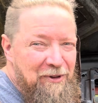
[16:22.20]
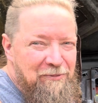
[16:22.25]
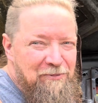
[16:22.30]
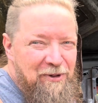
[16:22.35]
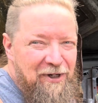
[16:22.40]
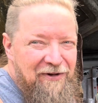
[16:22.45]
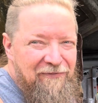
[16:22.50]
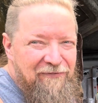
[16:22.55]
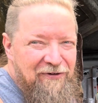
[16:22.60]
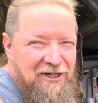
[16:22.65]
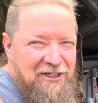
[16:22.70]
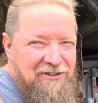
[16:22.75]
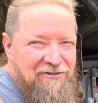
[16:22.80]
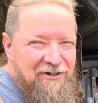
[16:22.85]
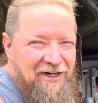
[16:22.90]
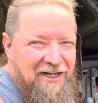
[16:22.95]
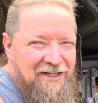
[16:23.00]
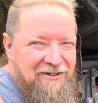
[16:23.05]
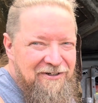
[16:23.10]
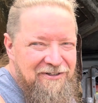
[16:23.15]
pretty
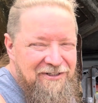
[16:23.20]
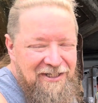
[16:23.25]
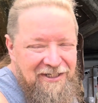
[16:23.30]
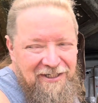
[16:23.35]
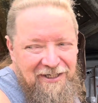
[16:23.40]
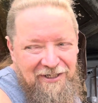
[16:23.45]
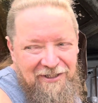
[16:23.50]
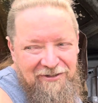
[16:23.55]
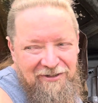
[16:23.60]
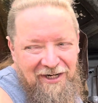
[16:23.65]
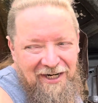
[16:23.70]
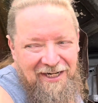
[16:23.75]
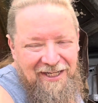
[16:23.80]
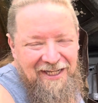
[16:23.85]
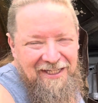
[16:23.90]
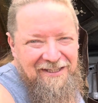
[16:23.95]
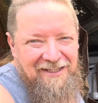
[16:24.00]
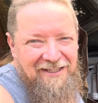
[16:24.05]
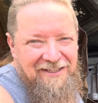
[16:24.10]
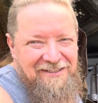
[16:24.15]
frustrating. You're sitting there trying to
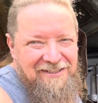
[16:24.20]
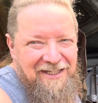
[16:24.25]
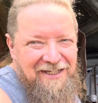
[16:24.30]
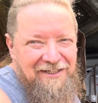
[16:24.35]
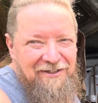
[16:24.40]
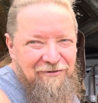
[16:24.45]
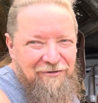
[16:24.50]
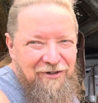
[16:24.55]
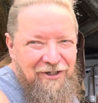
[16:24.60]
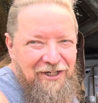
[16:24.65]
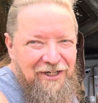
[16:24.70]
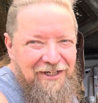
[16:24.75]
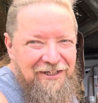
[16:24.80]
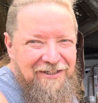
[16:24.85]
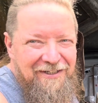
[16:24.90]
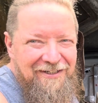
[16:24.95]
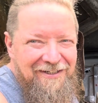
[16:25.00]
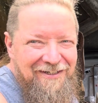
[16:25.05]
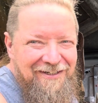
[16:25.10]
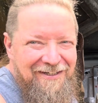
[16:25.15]
get this thing to
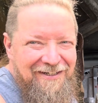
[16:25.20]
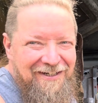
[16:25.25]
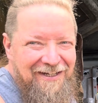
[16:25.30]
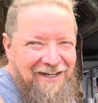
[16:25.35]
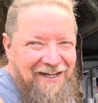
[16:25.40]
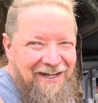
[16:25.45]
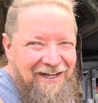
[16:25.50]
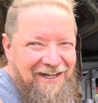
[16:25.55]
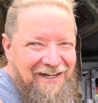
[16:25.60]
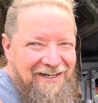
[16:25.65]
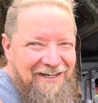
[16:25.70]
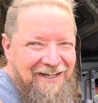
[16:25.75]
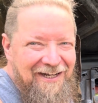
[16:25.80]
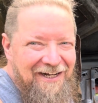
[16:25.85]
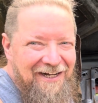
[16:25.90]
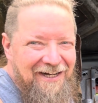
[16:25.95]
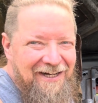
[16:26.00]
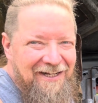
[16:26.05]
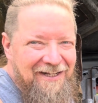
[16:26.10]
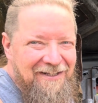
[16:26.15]
run, and
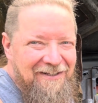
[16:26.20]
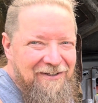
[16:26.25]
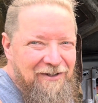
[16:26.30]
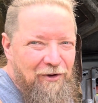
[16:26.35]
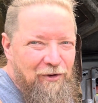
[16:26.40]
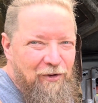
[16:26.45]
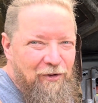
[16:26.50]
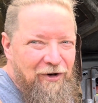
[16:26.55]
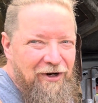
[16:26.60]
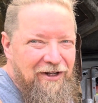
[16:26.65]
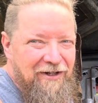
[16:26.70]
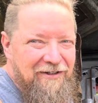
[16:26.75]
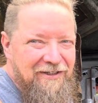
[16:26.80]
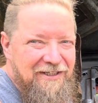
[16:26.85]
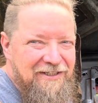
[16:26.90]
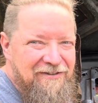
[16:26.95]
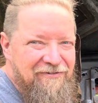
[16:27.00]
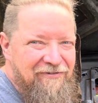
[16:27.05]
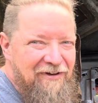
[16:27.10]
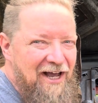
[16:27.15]
the oil
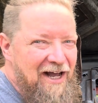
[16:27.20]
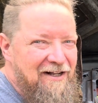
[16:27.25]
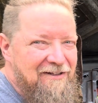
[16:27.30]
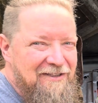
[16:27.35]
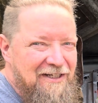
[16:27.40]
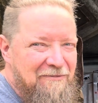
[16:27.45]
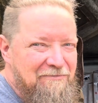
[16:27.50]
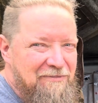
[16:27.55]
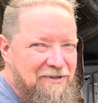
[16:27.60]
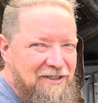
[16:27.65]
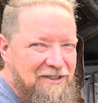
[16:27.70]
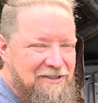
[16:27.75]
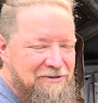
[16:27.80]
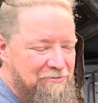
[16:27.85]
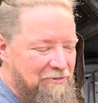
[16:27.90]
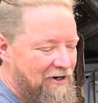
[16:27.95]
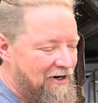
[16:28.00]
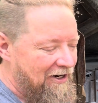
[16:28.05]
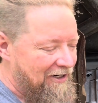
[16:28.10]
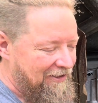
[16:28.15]
has fouled up the
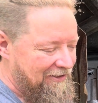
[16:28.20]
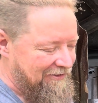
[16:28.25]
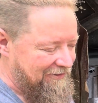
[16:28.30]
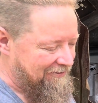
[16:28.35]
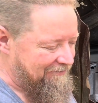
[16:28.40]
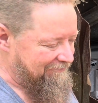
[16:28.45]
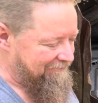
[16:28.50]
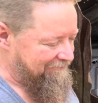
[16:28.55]
sparks.